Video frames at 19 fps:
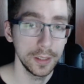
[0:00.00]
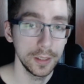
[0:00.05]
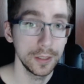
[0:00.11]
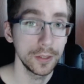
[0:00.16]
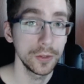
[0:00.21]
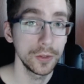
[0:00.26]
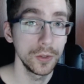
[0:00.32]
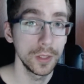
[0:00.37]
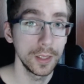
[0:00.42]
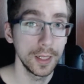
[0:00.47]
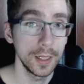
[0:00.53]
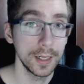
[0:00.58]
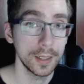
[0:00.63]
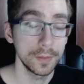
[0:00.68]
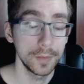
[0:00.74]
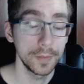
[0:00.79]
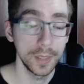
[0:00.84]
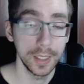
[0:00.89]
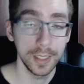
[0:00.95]
Good luck,
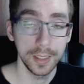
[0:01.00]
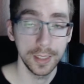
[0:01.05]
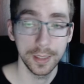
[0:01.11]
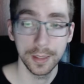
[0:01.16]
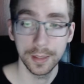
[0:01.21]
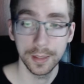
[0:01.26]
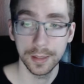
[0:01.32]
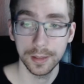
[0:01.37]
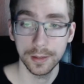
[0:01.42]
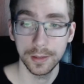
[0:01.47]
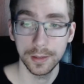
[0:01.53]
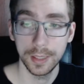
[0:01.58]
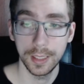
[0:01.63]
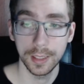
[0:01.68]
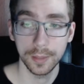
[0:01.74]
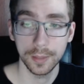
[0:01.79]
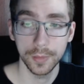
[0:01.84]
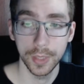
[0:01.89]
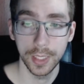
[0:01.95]
buddy. Good
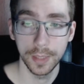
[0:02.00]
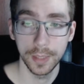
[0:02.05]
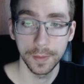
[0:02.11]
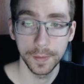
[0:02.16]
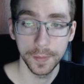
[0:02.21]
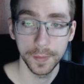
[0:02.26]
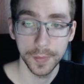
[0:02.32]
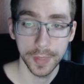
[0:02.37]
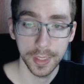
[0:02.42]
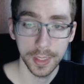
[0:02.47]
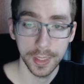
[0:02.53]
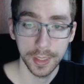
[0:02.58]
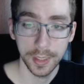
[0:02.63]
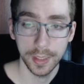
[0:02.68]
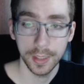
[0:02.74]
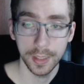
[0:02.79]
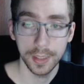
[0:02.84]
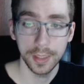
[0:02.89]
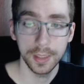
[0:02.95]
luck, buddy.
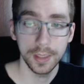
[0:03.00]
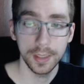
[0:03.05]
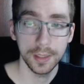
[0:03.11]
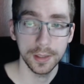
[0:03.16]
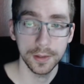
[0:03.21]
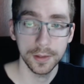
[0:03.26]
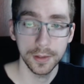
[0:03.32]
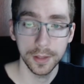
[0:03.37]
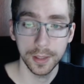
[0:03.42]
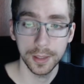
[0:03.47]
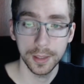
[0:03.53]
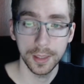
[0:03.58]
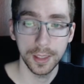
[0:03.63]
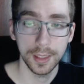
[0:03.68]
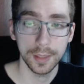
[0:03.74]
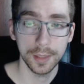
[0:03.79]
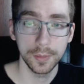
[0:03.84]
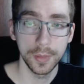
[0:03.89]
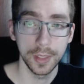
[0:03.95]
Good
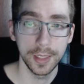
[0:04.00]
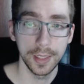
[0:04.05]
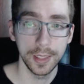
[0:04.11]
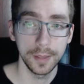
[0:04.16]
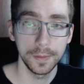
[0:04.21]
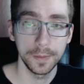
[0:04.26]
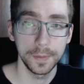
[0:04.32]
luck, buddy.